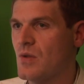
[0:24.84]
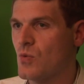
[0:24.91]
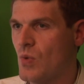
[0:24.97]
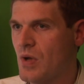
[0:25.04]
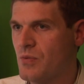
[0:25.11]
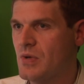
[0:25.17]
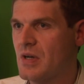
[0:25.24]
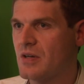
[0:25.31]

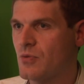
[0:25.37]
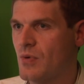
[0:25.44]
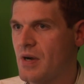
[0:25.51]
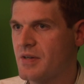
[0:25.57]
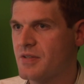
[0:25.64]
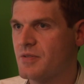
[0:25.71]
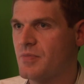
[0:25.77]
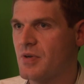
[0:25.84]
When we
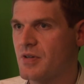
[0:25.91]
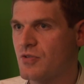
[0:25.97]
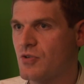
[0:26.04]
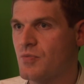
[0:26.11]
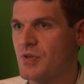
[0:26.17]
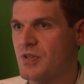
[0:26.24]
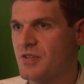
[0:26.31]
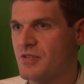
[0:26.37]
acquired the
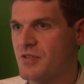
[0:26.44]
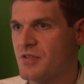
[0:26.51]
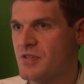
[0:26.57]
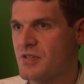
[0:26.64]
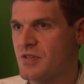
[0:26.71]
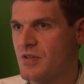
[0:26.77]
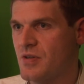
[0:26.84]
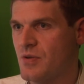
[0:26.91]
Barco
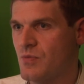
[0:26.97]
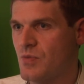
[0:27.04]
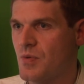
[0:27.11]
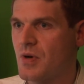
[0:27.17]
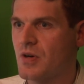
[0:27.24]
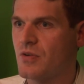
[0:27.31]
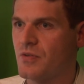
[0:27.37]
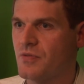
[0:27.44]
monitors, we
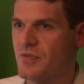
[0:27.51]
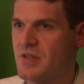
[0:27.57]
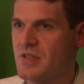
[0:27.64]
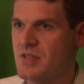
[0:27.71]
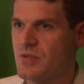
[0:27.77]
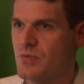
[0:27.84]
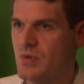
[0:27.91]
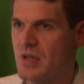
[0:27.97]
were
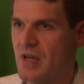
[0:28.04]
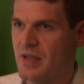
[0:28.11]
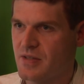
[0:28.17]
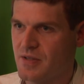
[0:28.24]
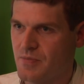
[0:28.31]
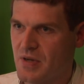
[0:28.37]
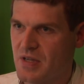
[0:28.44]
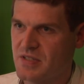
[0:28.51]
convinced we had
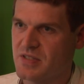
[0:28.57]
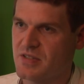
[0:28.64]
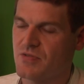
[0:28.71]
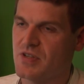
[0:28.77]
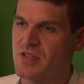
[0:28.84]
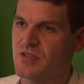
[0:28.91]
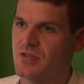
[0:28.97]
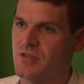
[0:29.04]
the best
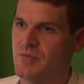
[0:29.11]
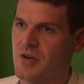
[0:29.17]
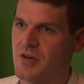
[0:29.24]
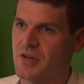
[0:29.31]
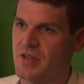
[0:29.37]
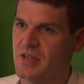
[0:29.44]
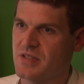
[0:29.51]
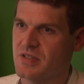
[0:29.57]
screens on the
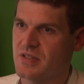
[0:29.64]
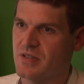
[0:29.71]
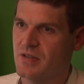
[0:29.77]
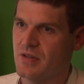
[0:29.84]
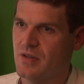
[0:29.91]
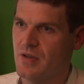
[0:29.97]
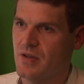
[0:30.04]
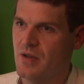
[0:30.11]
market
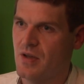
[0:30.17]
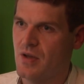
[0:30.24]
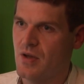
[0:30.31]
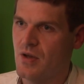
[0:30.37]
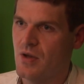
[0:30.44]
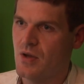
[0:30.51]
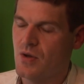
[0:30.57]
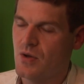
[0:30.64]

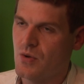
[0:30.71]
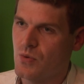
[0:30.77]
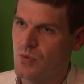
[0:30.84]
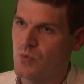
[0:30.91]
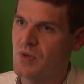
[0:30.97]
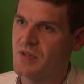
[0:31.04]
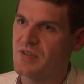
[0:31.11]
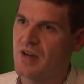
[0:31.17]

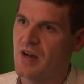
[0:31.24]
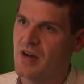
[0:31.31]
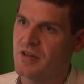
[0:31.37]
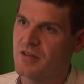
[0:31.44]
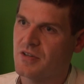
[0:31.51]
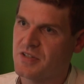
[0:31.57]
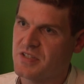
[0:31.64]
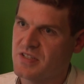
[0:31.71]
with the
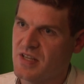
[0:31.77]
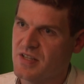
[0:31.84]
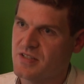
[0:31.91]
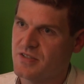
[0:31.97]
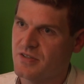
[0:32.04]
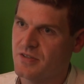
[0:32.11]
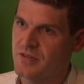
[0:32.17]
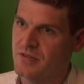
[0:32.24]
iGuard
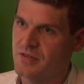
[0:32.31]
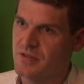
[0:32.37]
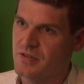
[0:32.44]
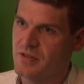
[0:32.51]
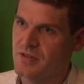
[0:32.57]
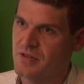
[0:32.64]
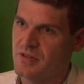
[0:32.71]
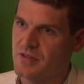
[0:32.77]
sensor,
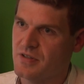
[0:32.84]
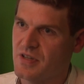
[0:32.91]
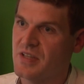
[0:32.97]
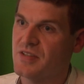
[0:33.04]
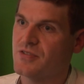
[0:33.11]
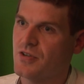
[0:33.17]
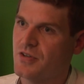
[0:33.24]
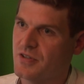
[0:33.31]
the
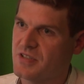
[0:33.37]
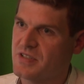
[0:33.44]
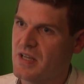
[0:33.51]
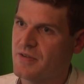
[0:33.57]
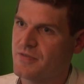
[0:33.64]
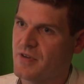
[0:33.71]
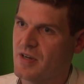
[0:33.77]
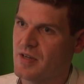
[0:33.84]
internal
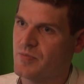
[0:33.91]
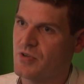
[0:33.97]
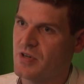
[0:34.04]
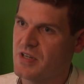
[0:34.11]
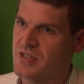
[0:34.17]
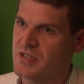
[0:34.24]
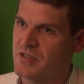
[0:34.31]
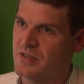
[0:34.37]

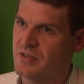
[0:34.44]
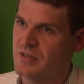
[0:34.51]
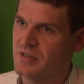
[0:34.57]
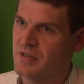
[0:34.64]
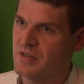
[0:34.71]
self-calibration,